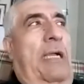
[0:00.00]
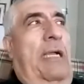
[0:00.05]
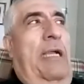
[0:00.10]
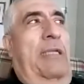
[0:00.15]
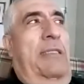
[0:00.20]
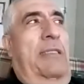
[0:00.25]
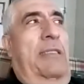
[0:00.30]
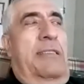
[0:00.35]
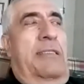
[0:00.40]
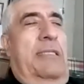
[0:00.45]
I
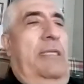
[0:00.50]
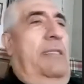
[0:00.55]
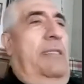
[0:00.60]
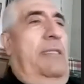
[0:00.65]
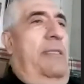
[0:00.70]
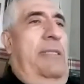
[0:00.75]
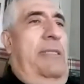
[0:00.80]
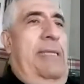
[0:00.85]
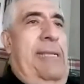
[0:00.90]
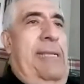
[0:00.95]

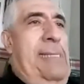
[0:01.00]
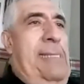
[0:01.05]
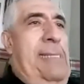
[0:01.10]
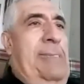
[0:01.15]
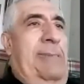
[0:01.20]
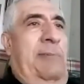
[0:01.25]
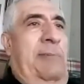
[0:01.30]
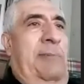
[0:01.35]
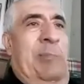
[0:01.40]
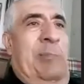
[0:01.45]
decided uh,
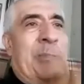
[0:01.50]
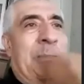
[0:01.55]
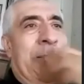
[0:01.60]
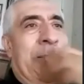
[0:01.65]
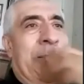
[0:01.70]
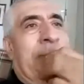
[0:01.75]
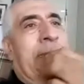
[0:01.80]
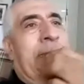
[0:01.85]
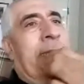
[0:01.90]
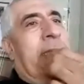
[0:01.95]

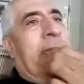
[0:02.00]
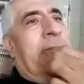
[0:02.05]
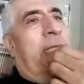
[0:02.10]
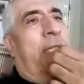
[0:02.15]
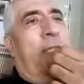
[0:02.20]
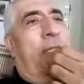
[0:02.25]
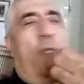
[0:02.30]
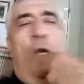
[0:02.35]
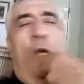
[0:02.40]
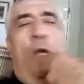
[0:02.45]

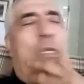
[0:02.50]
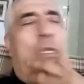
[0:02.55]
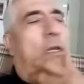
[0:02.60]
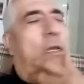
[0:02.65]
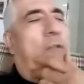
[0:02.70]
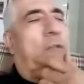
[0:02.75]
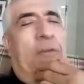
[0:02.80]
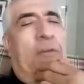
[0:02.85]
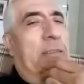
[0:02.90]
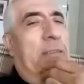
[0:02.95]
no alcohol
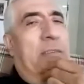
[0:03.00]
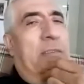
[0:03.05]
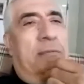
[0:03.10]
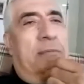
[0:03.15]
for me.